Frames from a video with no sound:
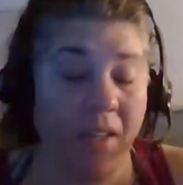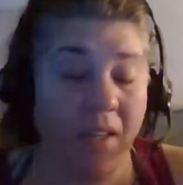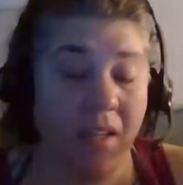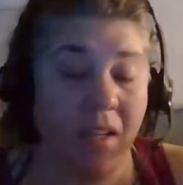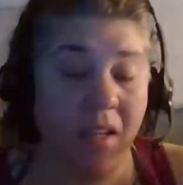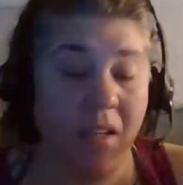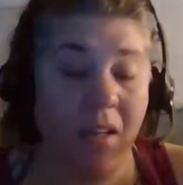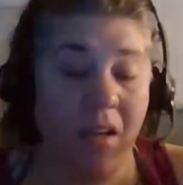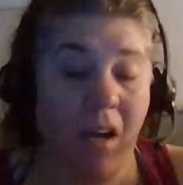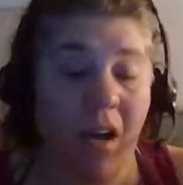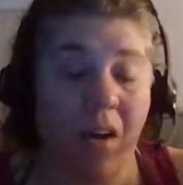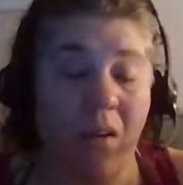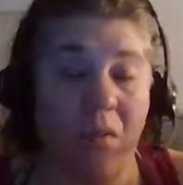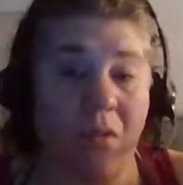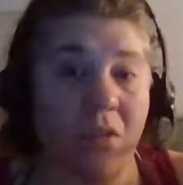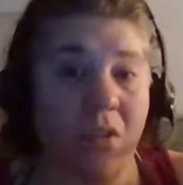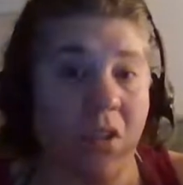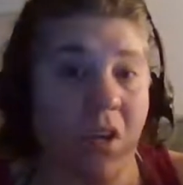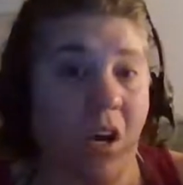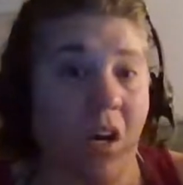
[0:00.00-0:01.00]
And I will
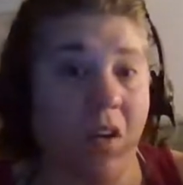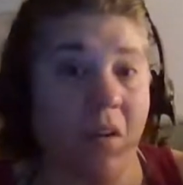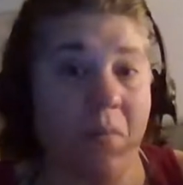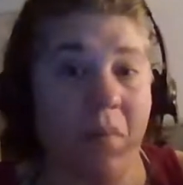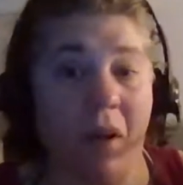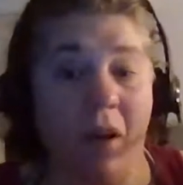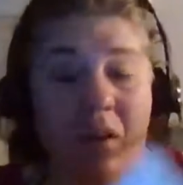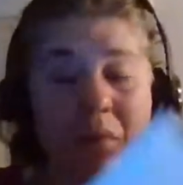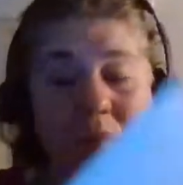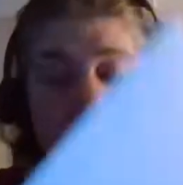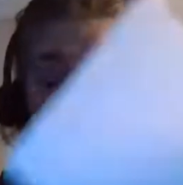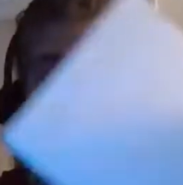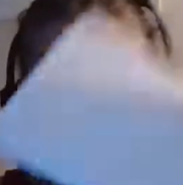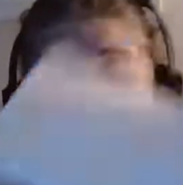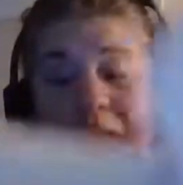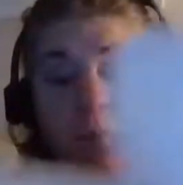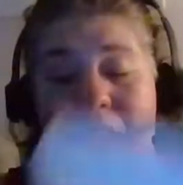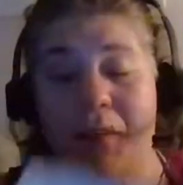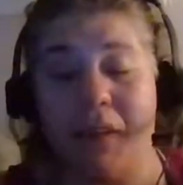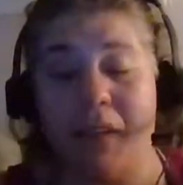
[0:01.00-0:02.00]
talk about my
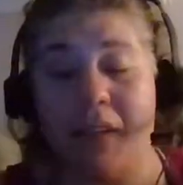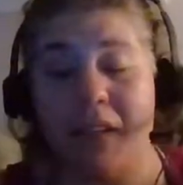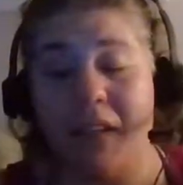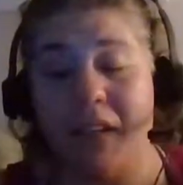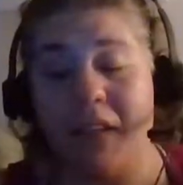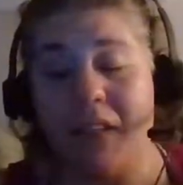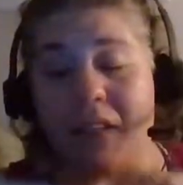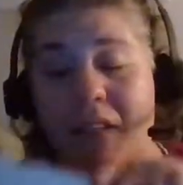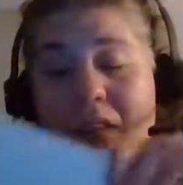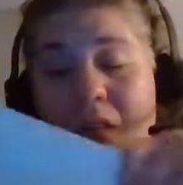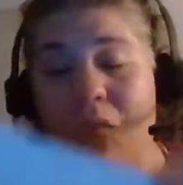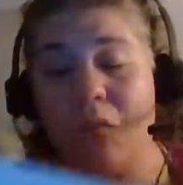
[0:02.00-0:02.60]
experience